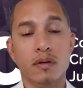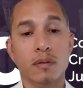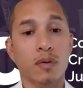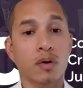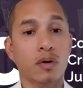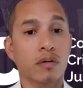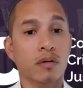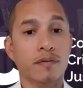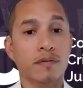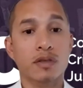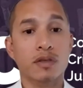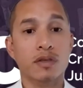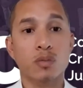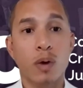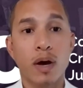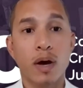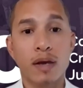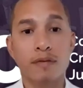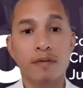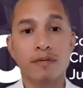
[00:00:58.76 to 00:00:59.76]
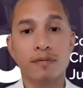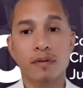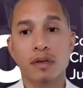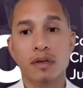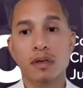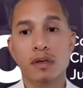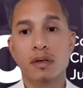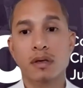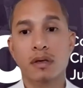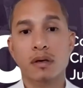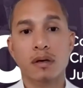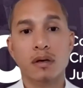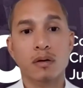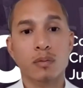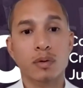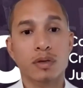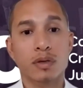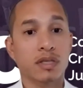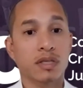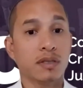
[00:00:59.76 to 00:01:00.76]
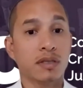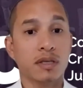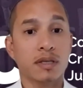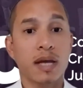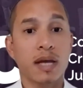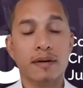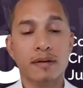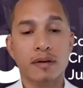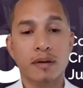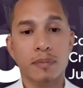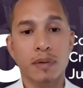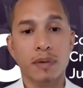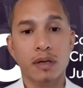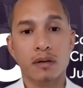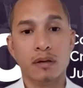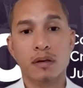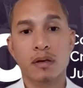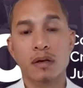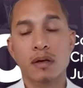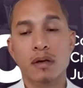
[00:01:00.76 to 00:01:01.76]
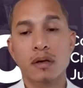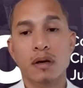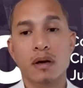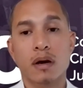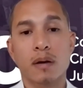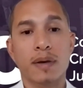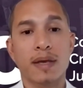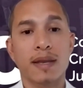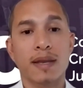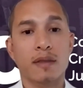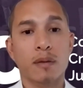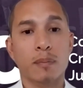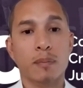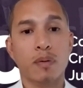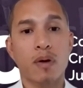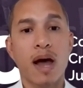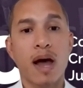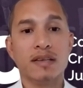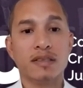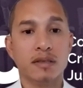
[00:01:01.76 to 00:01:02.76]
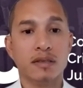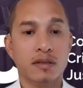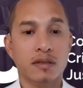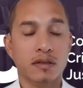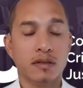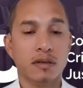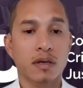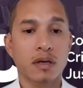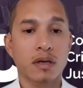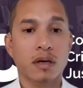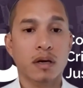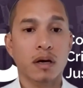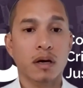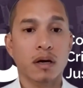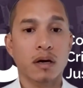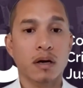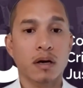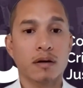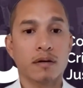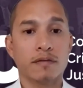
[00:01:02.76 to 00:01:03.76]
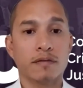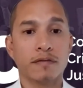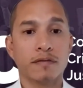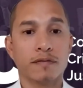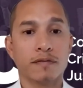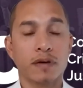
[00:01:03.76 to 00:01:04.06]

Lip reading: murder of his wife, which he did not commit. And in the process of